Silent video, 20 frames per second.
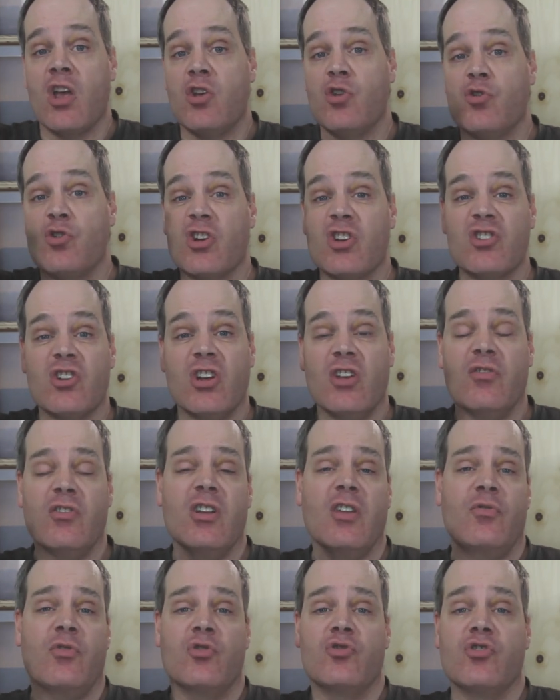You can, even
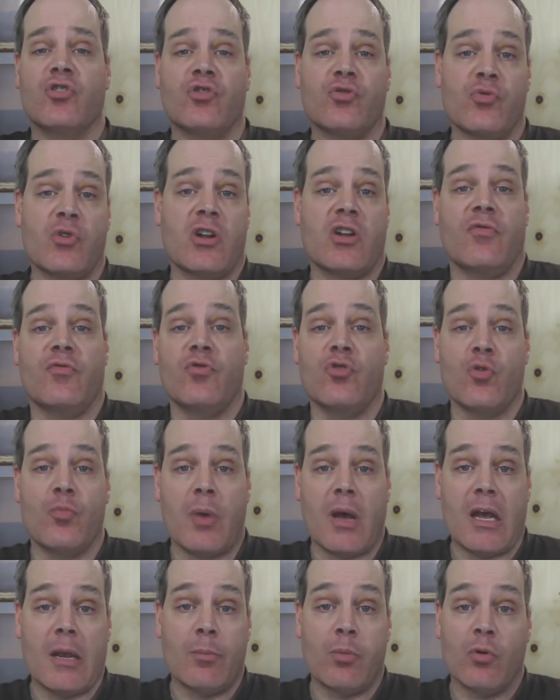if you just read a few
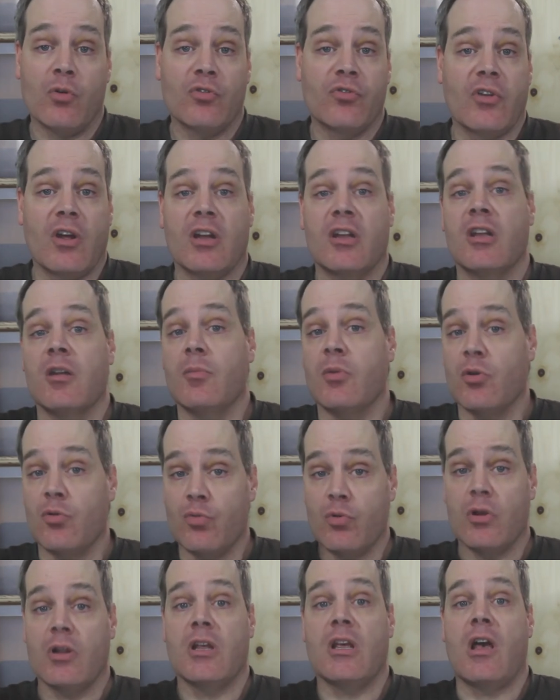papers, that can be
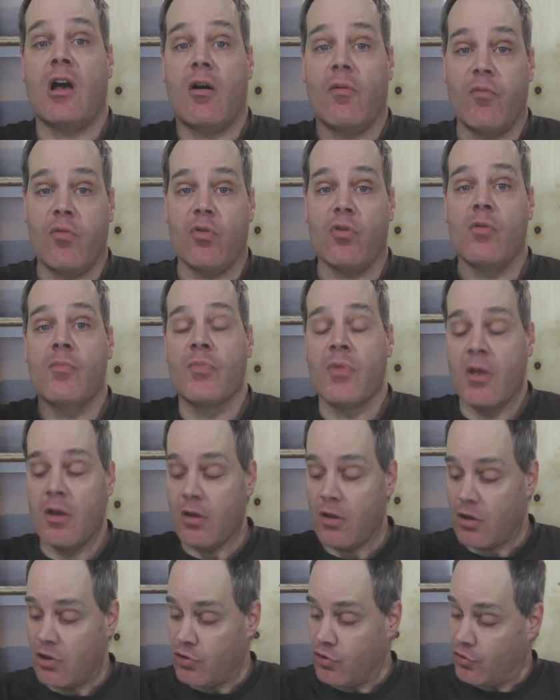really helpful
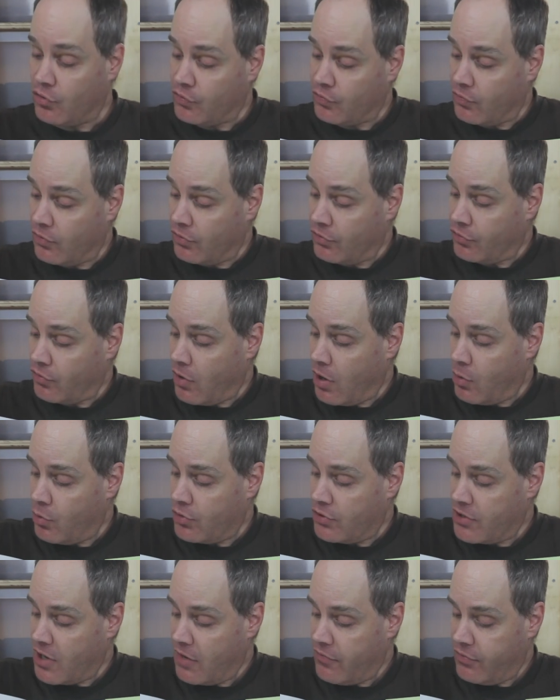and useful. So I
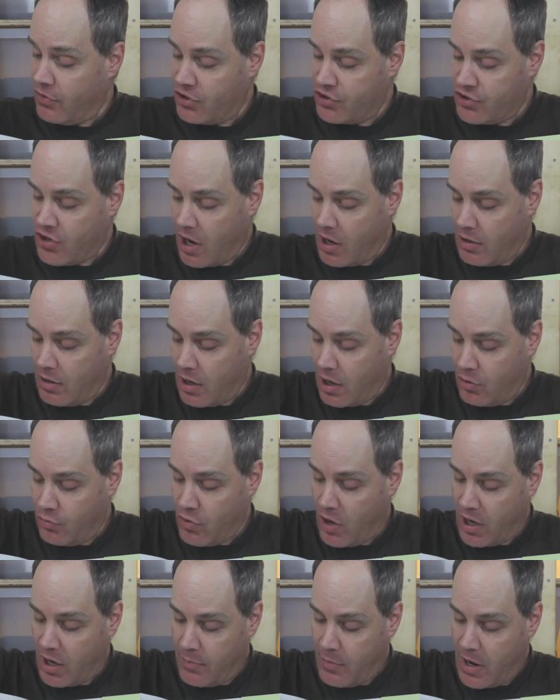would definitely check, I
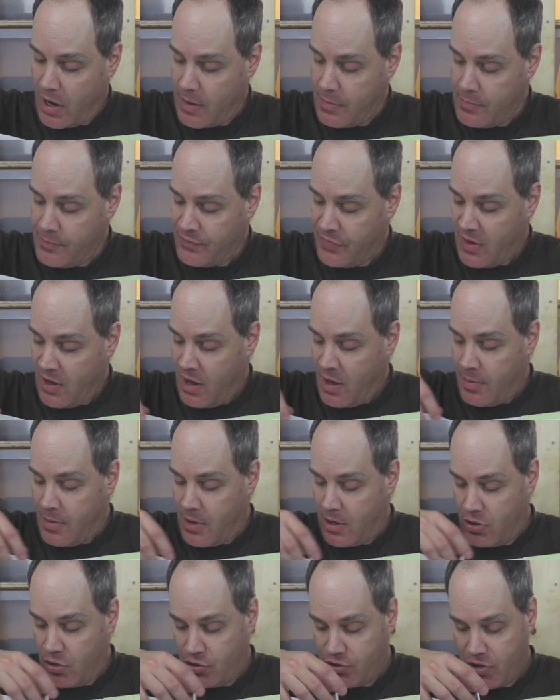recommend
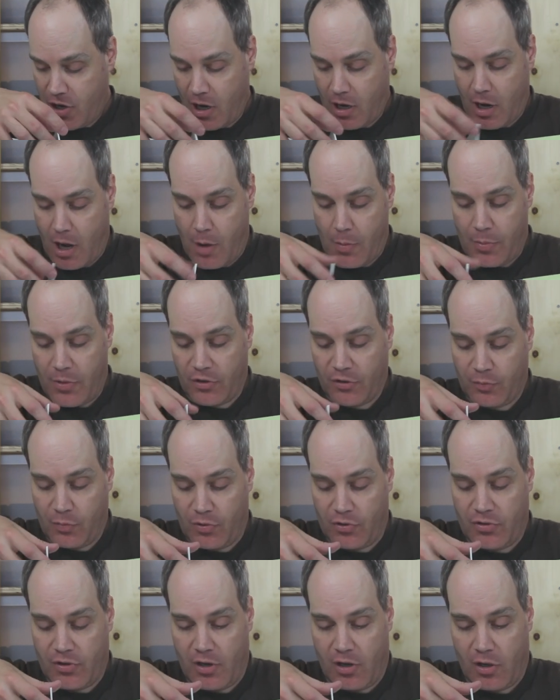that you check out this
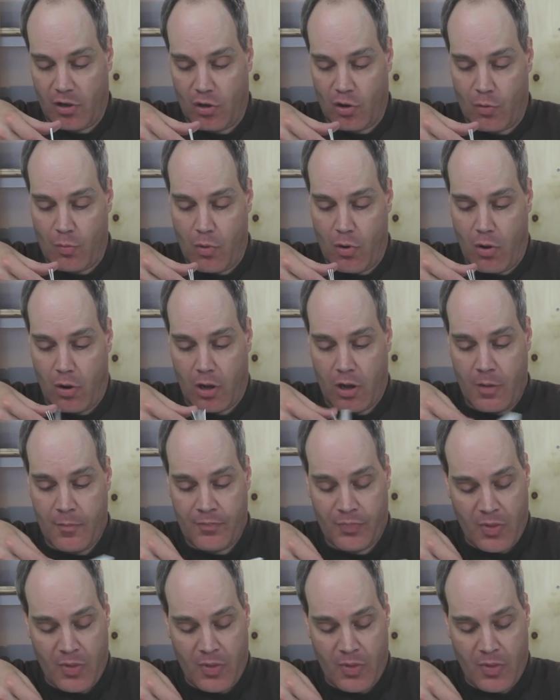particular book.